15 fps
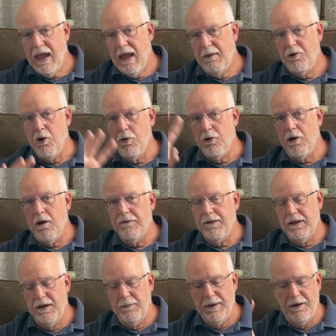going off a
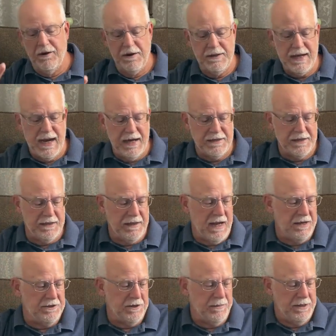little bit on tangent, I
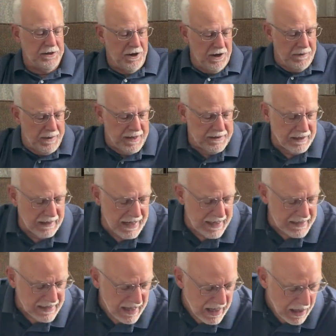should be talking about the
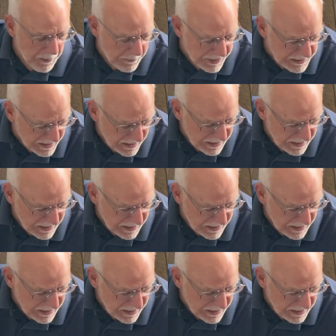light. But